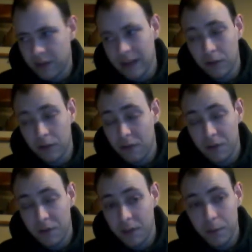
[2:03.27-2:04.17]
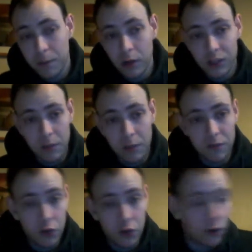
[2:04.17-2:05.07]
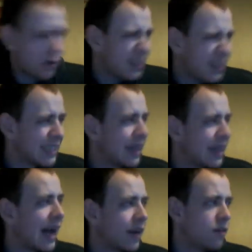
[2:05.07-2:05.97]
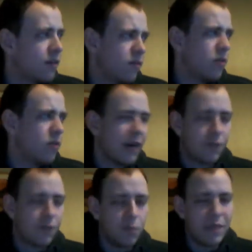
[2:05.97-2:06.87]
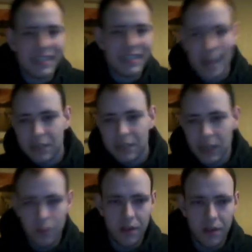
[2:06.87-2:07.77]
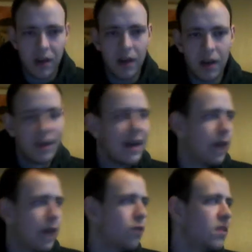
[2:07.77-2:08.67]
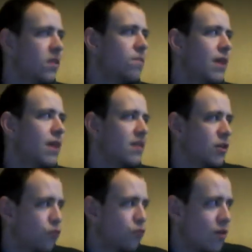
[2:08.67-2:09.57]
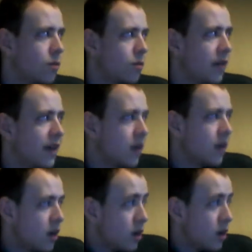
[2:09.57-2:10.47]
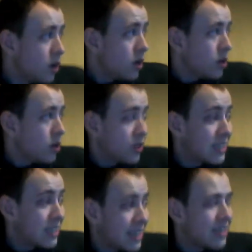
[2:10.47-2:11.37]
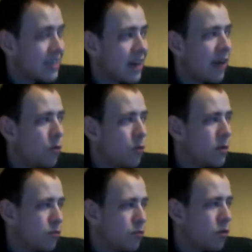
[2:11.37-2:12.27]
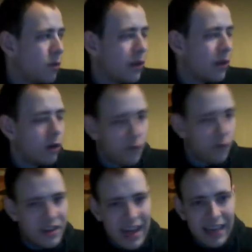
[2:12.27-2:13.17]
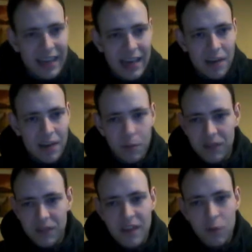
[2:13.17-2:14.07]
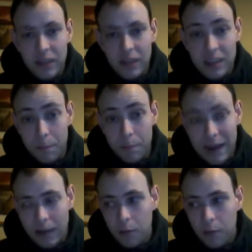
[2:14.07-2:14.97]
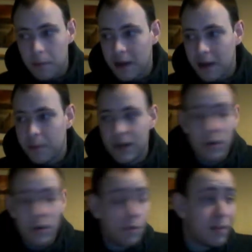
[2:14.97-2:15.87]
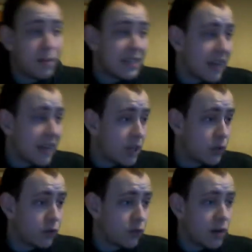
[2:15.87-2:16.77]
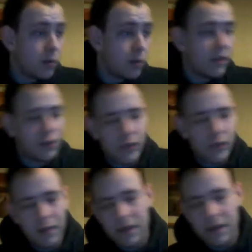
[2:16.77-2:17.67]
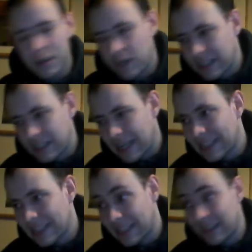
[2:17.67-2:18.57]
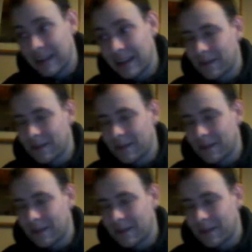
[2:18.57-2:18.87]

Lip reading: I love everything that Pearl Jam have done, or at least like. They've had a few missteps here and there. I don't think they've made an incredibly consistent album in probably well over a decade, but they've never released a bad album in my opinion. The B-sides are incredible. They treat the fans fantastically.